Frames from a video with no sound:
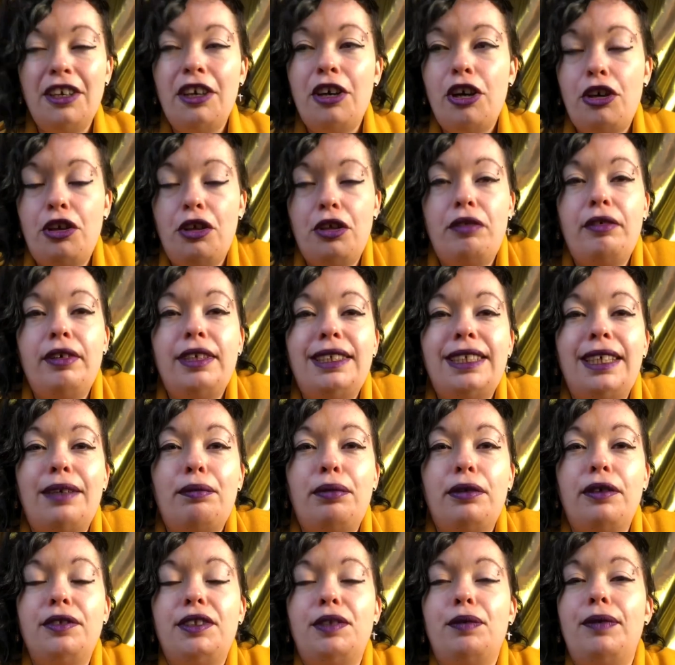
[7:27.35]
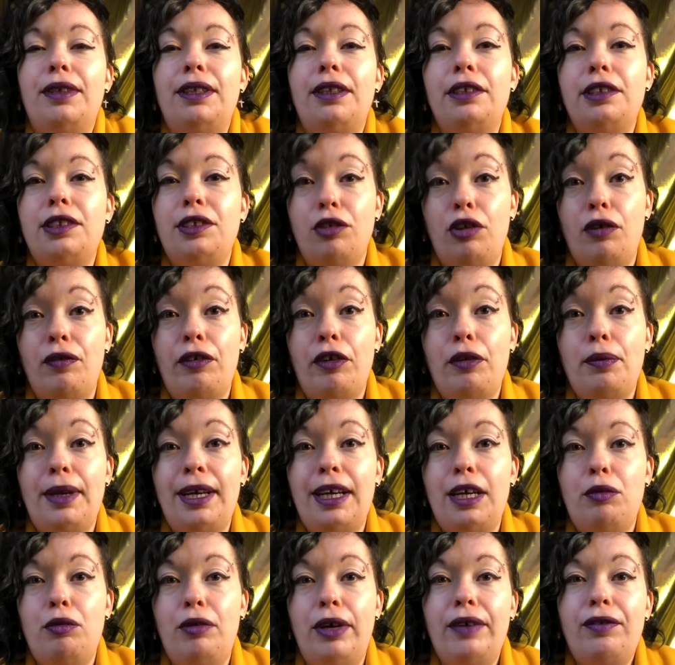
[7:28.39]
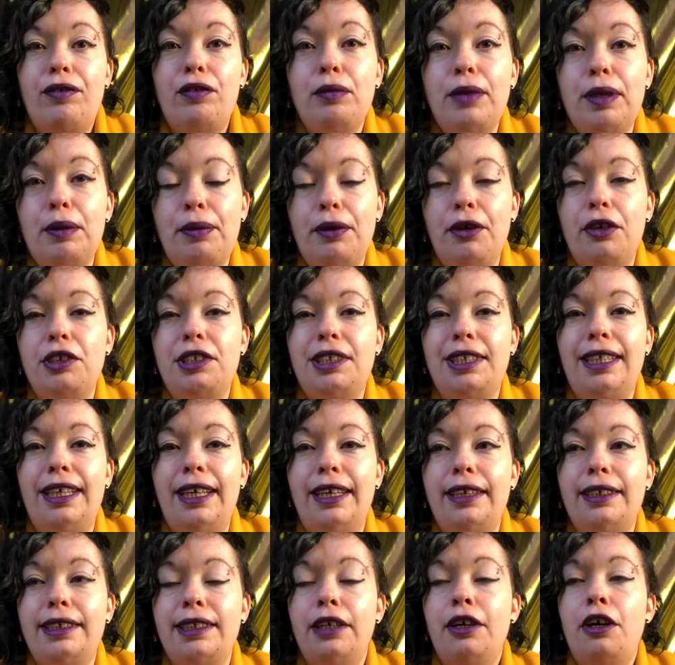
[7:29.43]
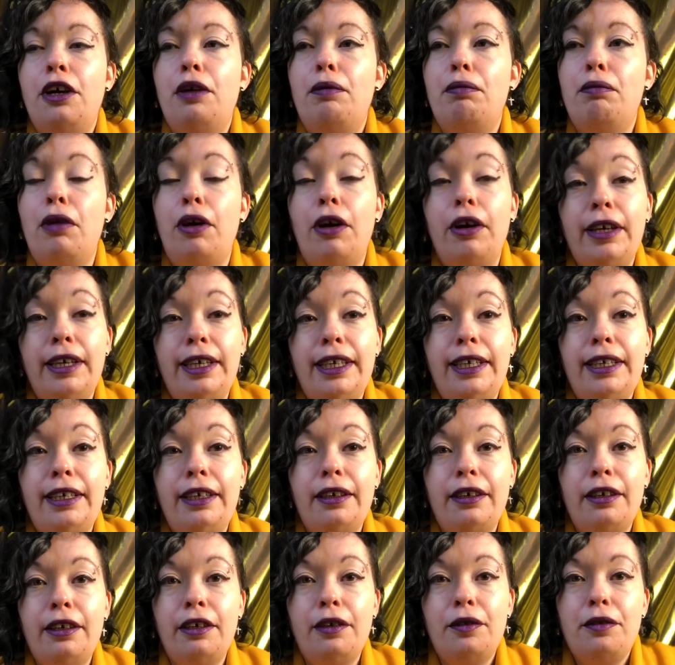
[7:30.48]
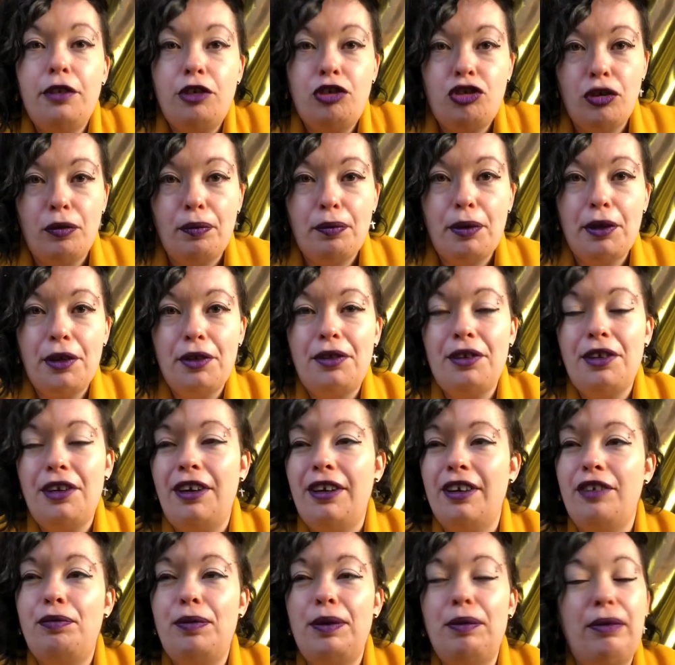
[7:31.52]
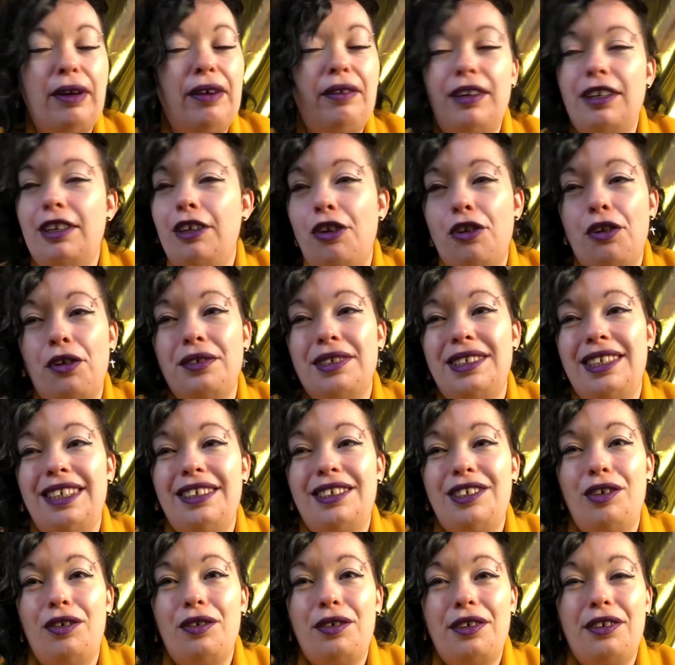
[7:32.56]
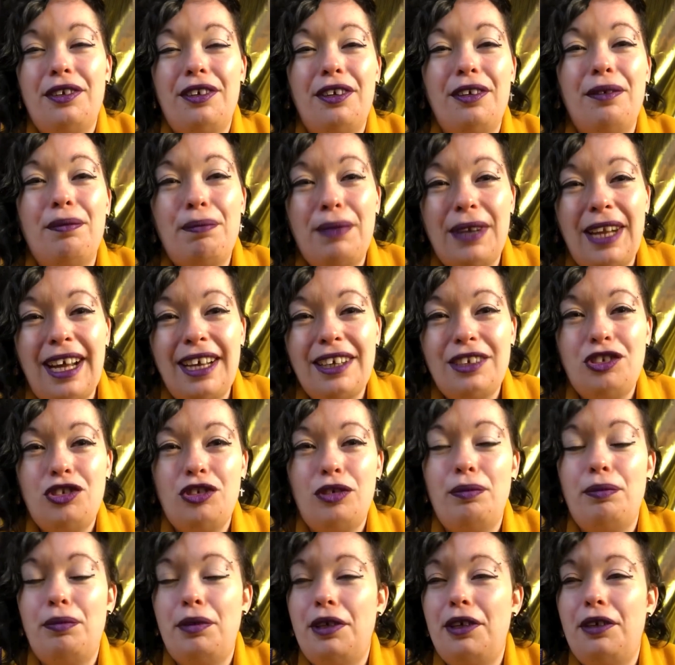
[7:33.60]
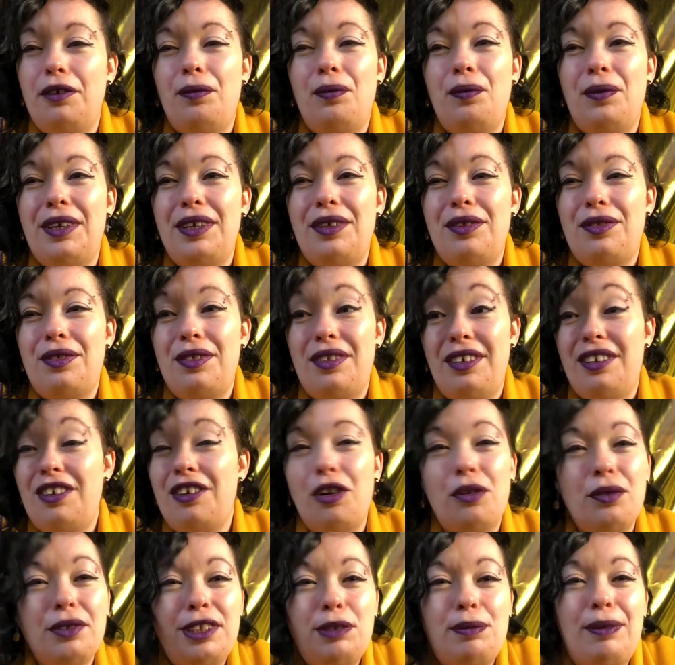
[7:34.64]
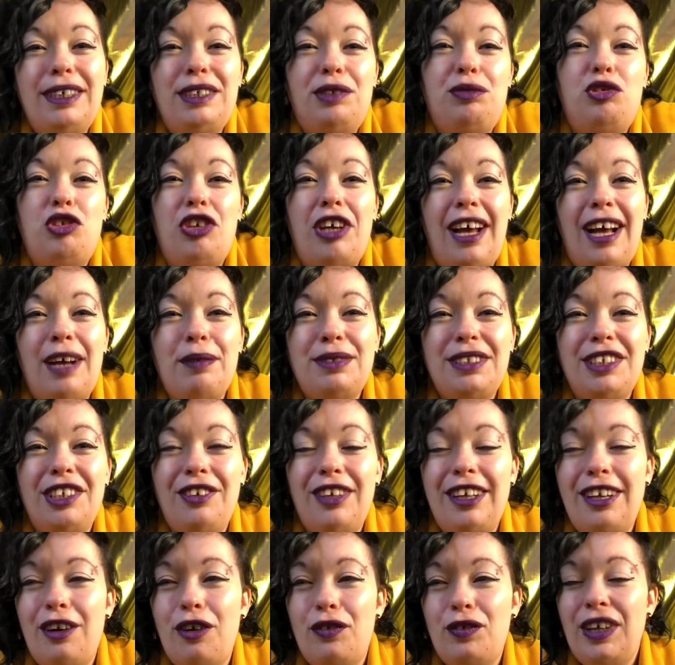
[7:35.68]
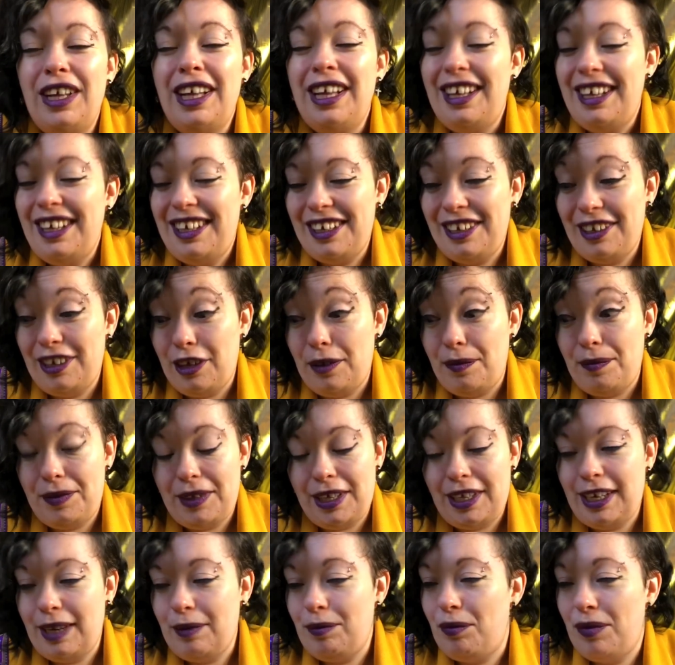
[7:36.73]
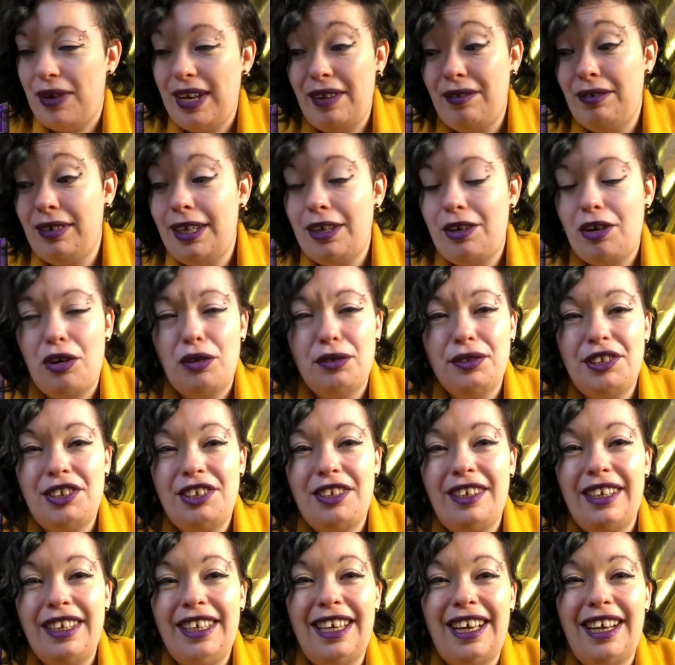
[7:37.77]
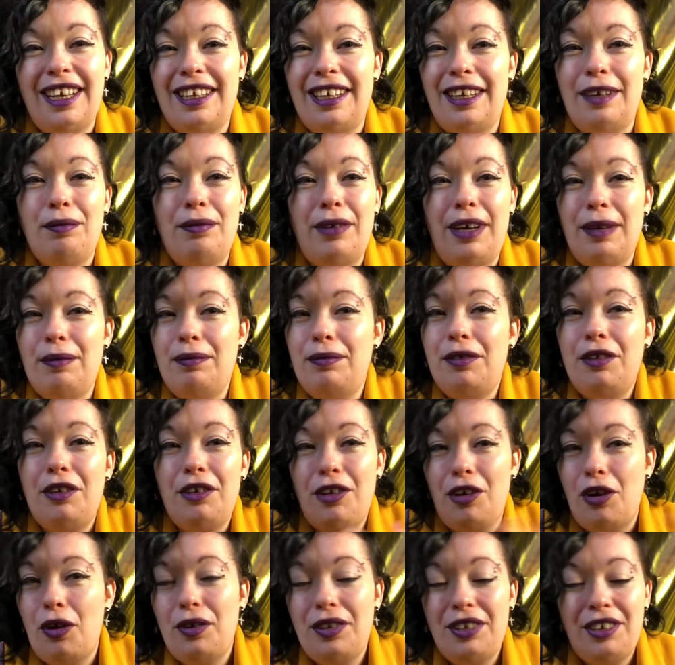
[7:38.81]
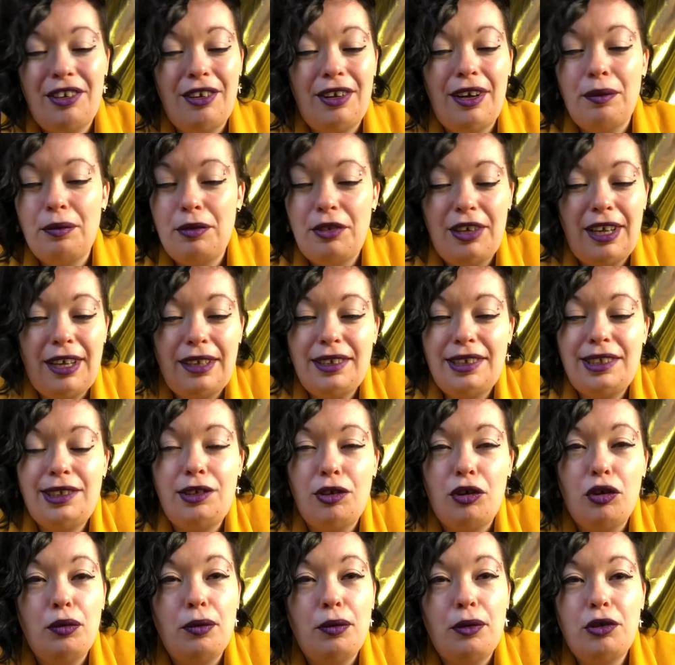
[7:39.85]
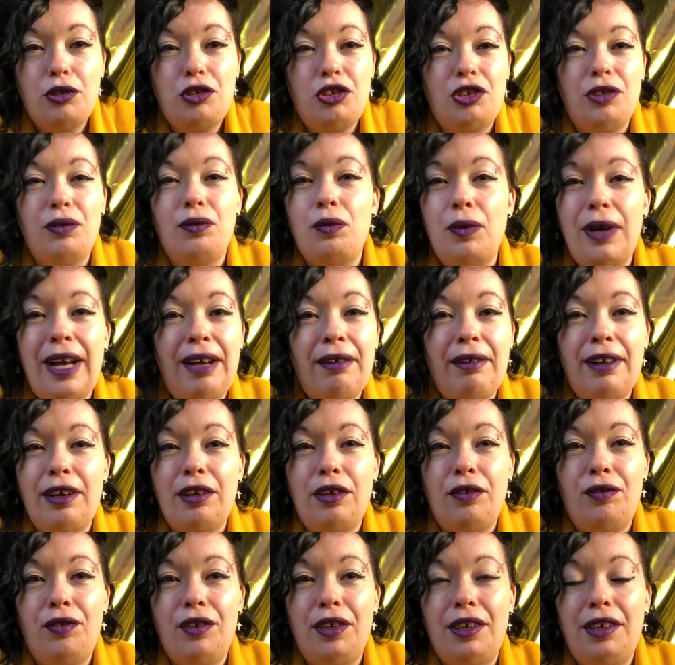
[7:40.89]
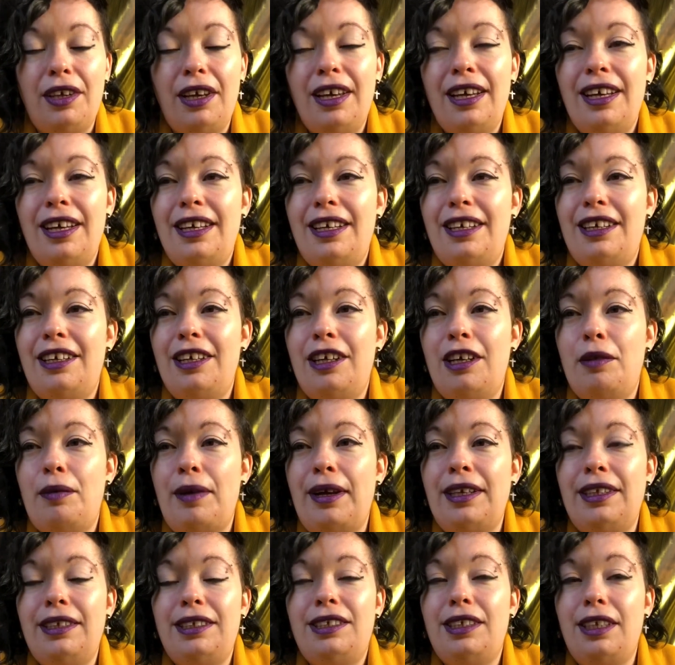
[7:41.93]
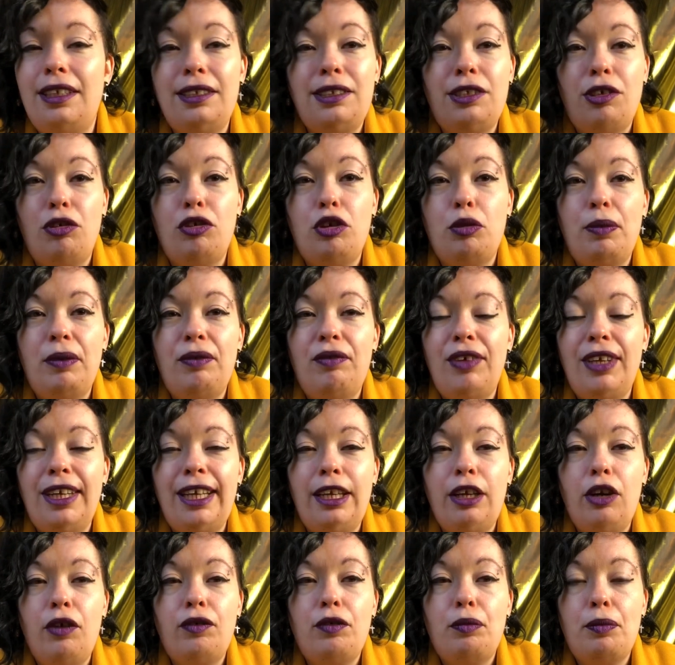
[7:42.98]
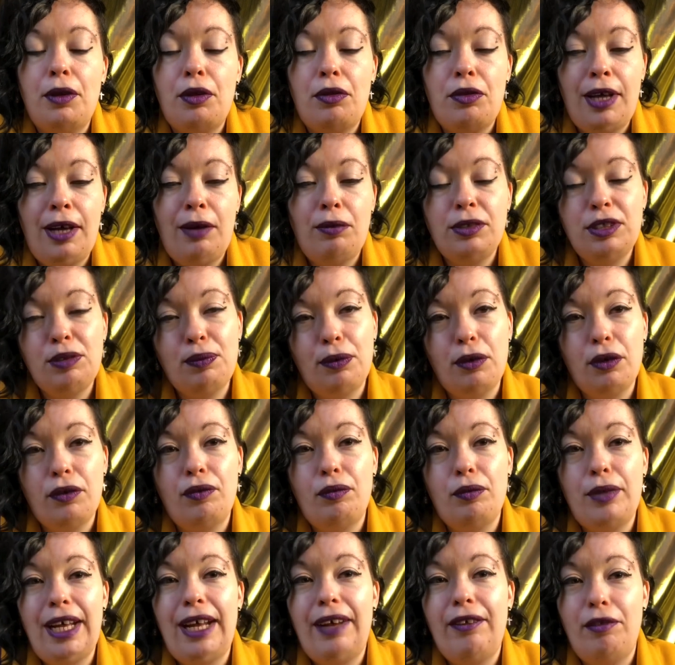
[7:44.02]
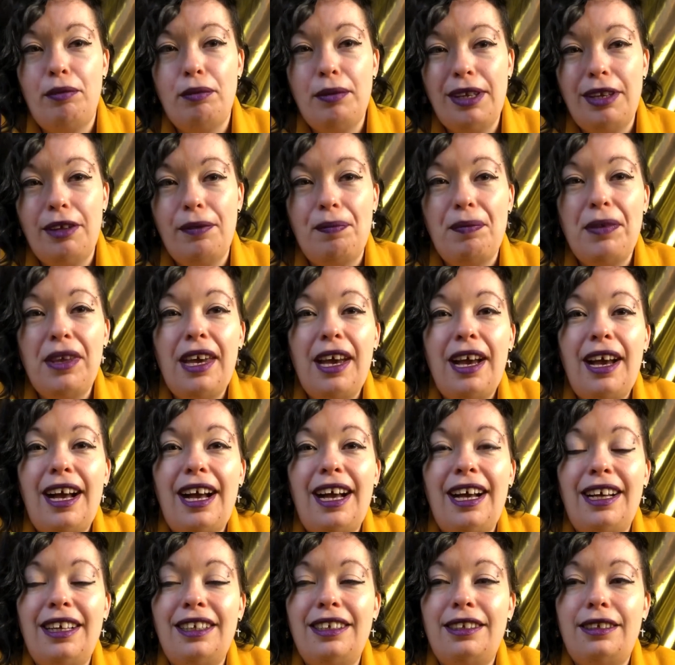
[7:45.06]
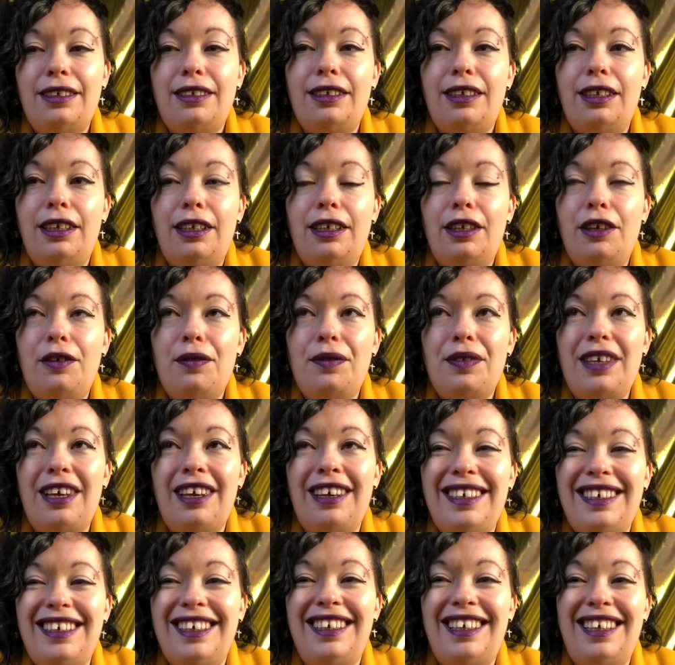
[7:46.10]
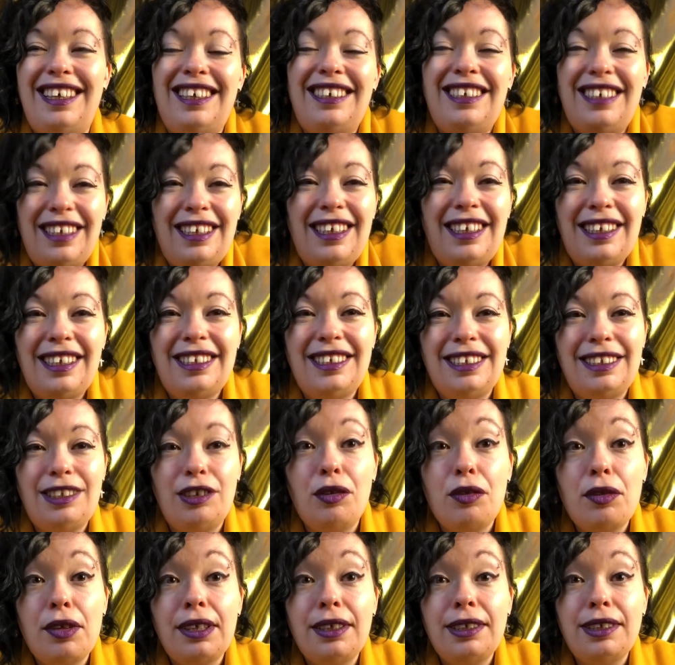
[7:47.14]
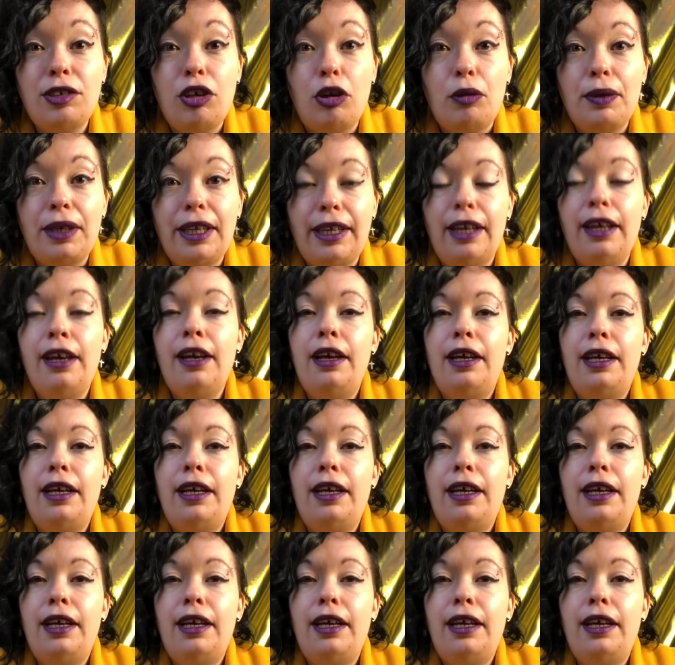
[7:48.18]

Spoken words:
Another example of something that's not very black and white for me personally is the jumper that I've been wearing a lot on TikTok, the black jumper with the gold spikes, which I absolutely love, and I'm wearing it constantly, and I'm gonna get so much wear out of it, and it's going to be really loved. But that was bought from Karen Millen, and and this is another thing that's complicated.